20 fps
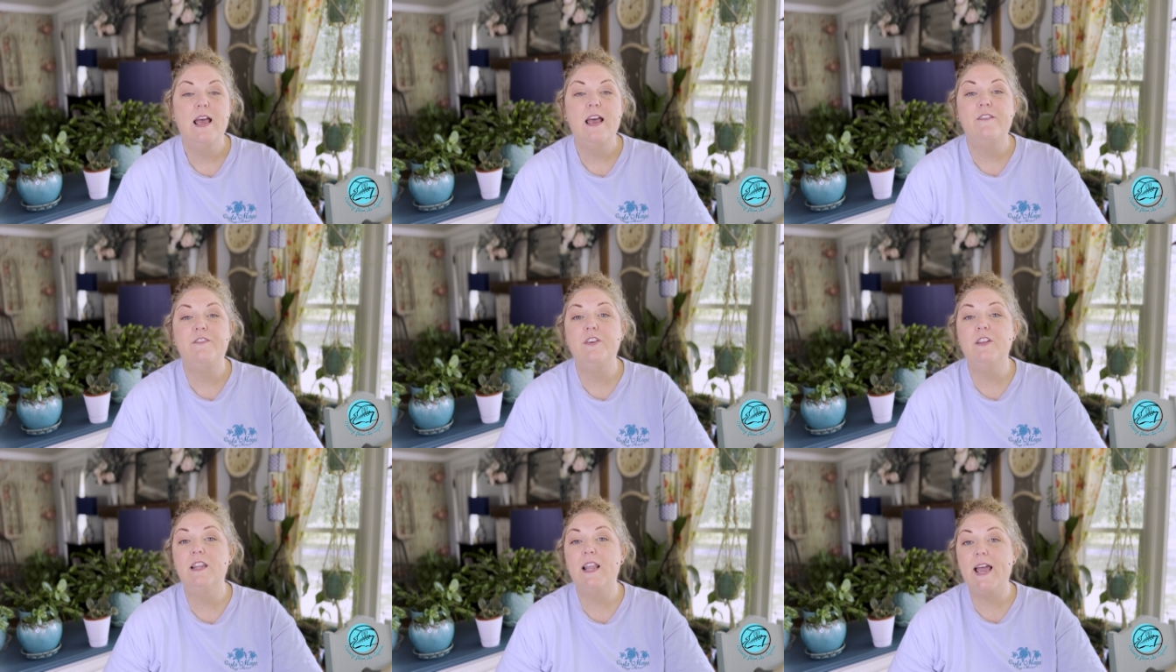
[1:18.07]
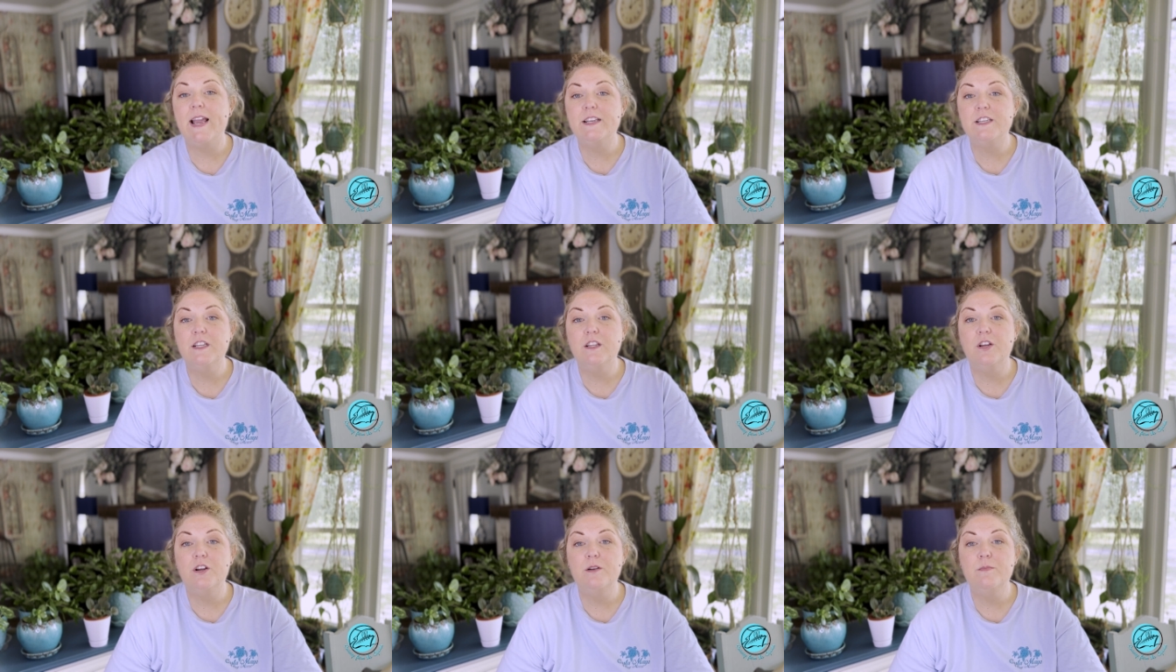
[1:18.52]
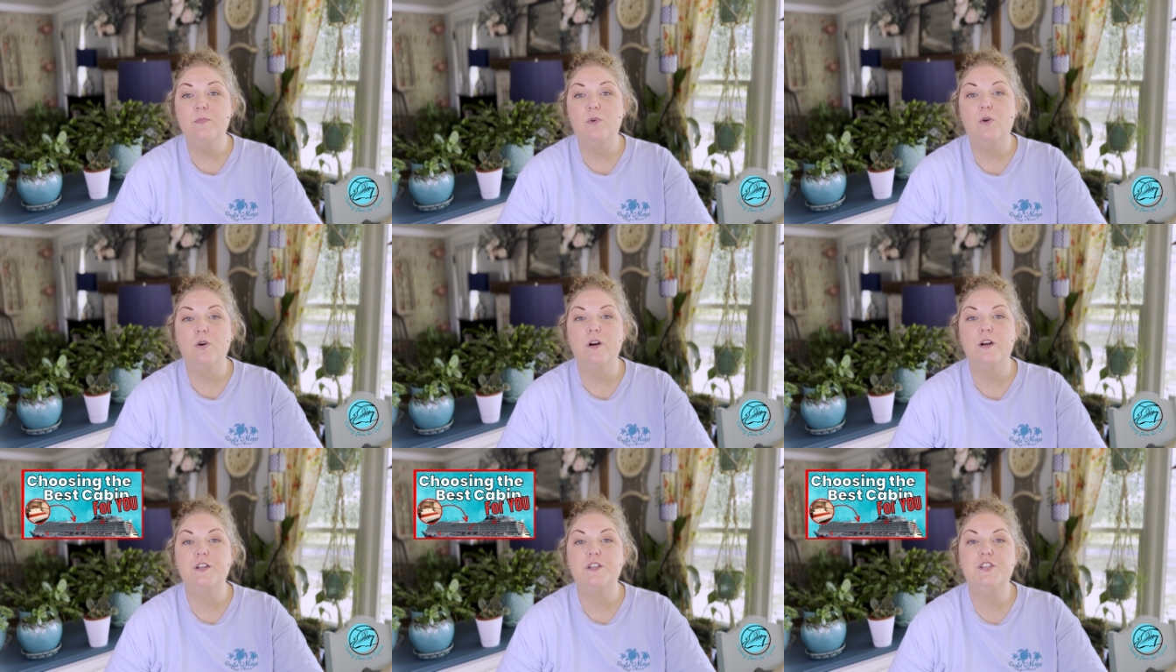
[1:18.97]
If you'd like to learn
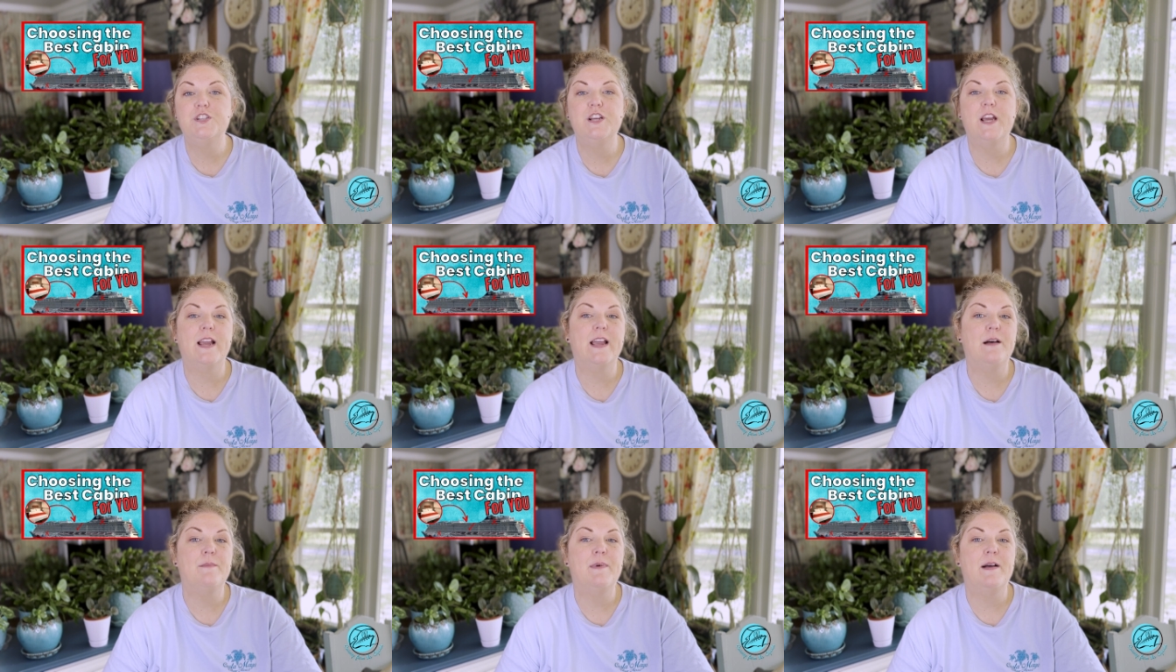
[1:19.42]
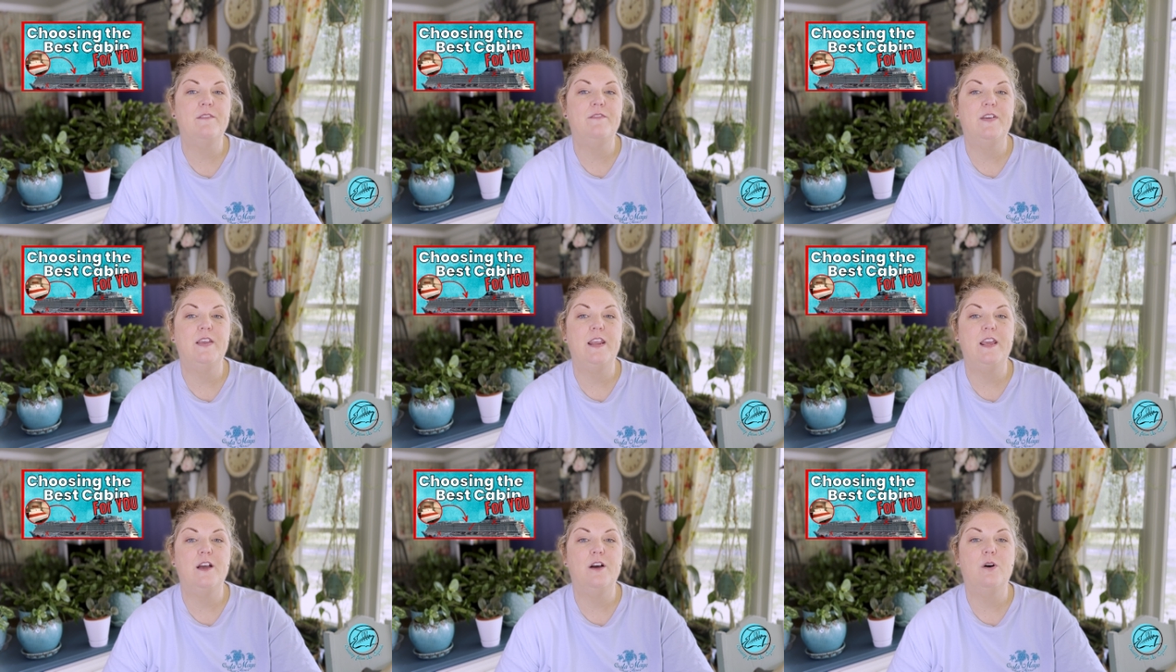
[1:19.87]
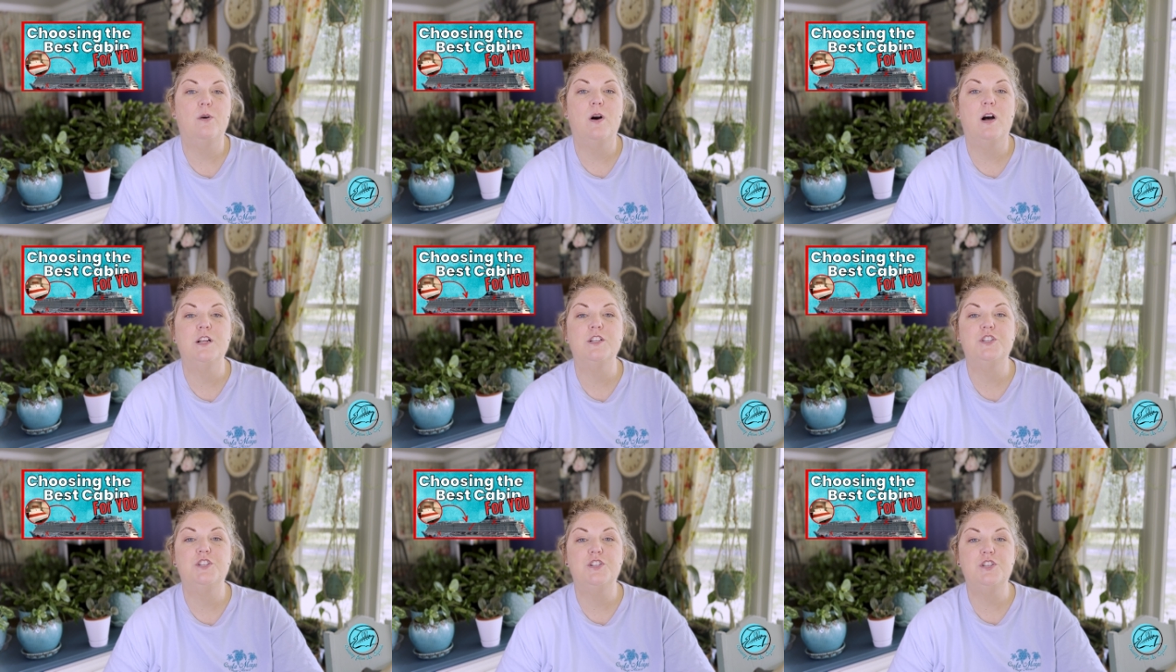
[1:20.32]
more, check out my video
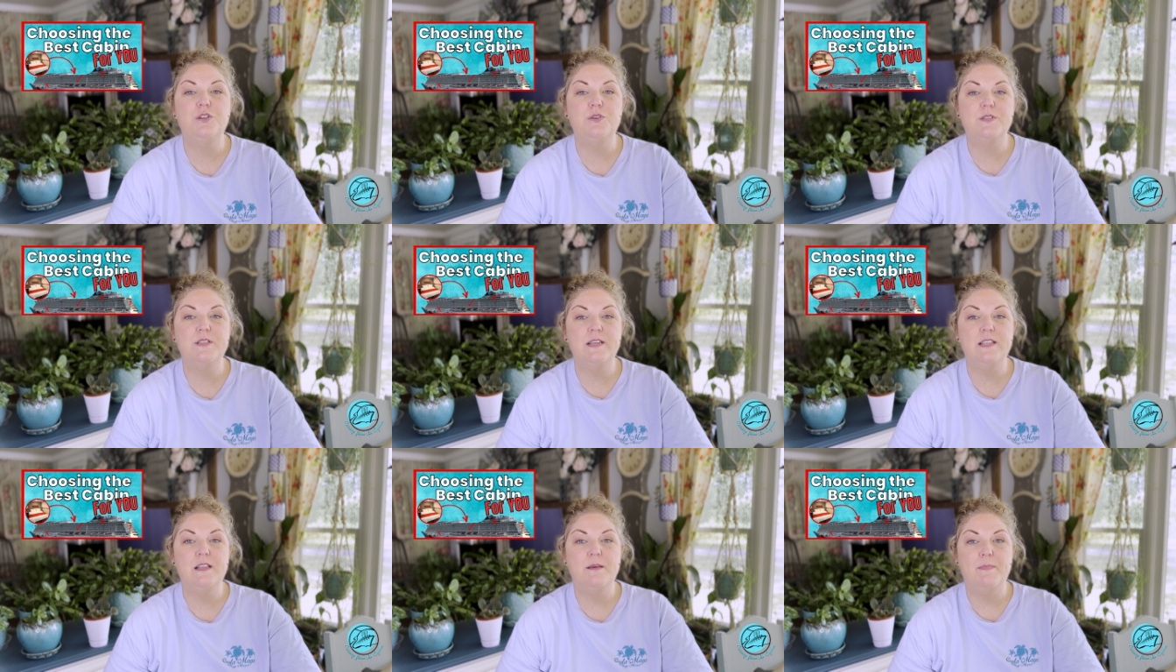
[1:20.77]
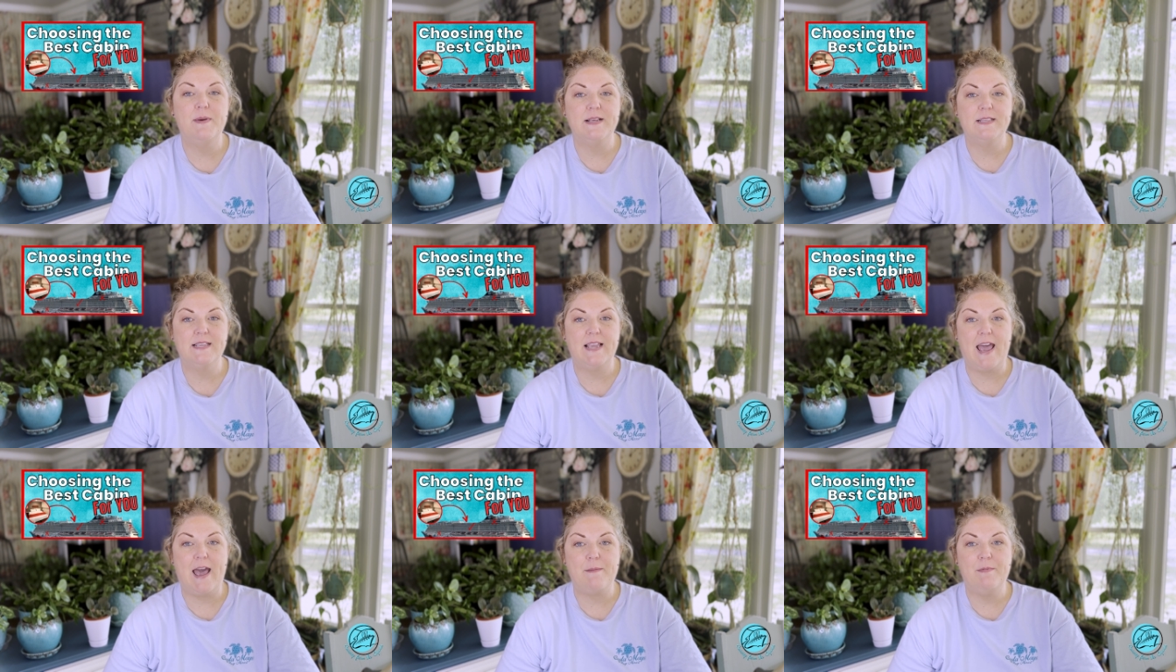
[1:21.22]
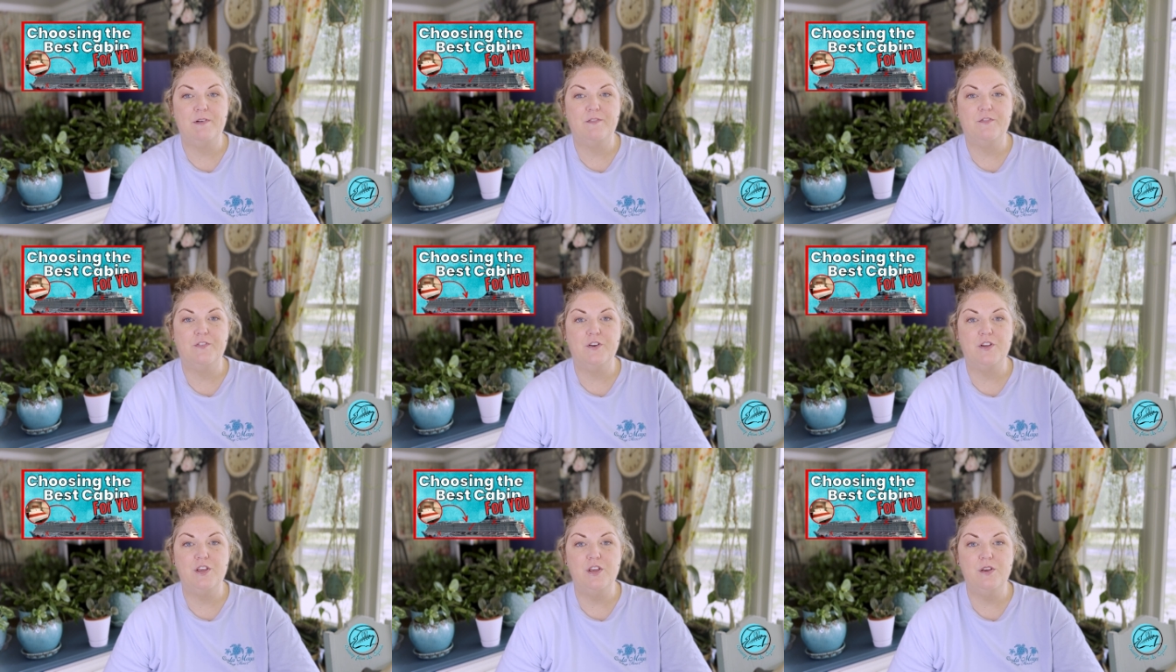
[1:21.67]
on choosing the best cabin
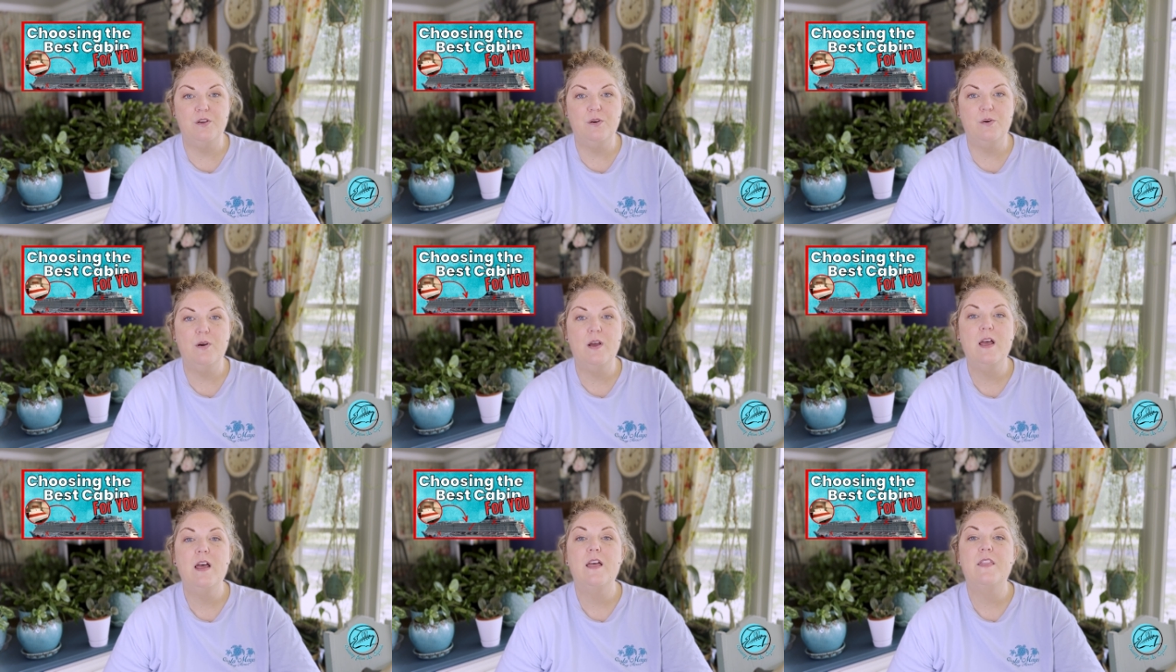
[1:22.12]
for you